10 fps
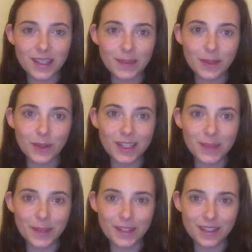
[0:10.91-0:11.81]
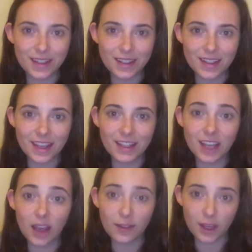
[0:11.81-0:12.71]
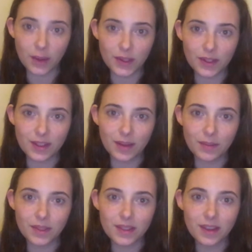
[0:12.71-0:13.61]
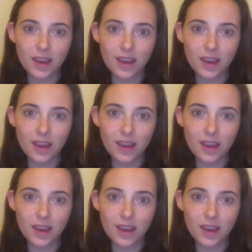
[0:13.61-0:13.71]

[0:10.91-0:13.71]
between species, and of ecosystems.